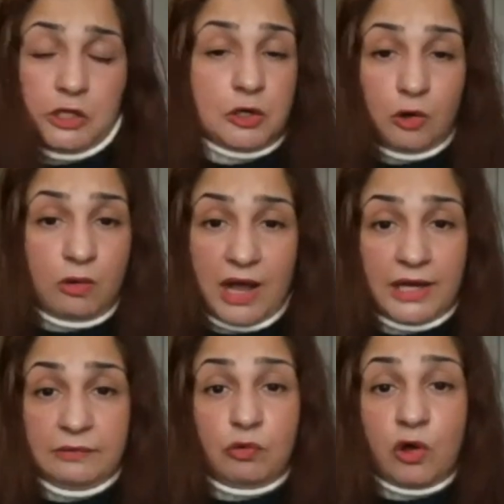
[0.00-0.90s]
No,
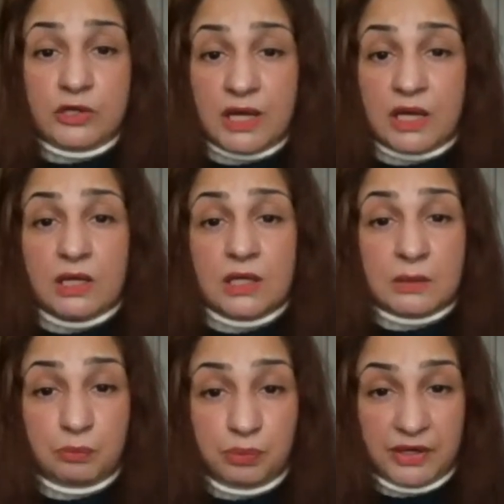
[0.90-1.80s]
I wanna
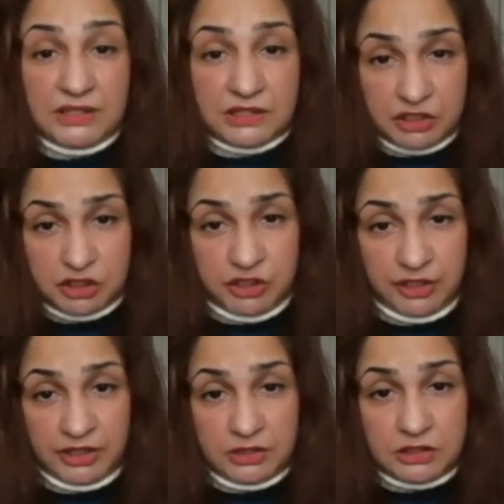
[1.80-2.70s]
bring the
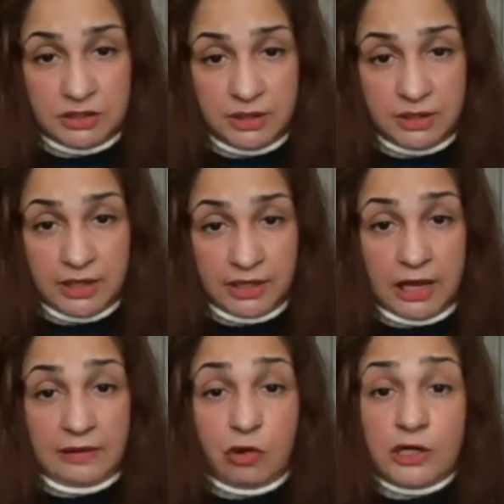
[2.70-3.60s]
change and
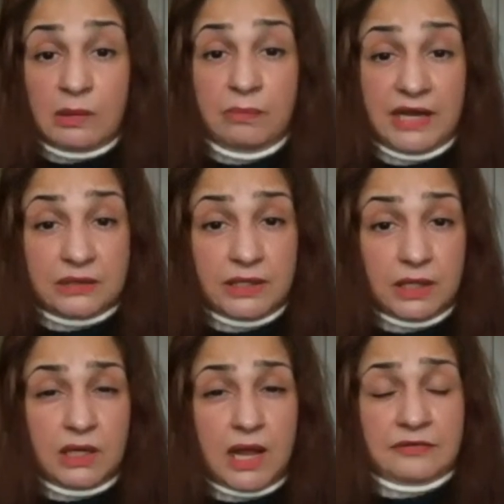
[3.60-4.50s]
I wanna make
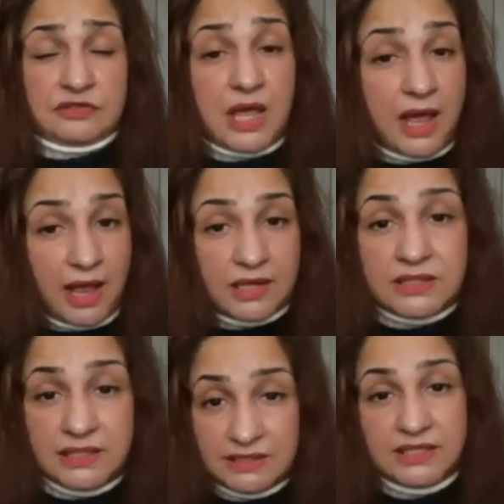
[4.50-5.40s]
their lives as
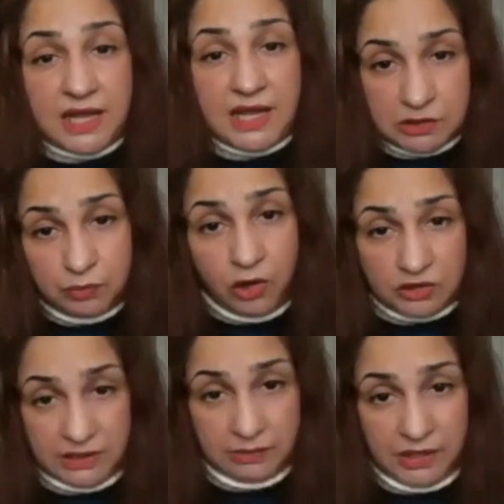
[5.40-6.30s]
easy as
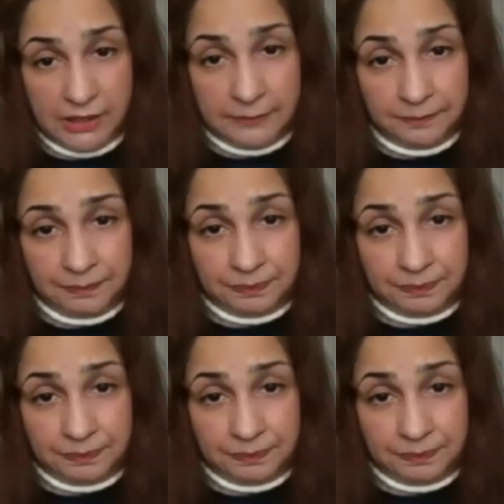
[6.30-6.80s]
possible.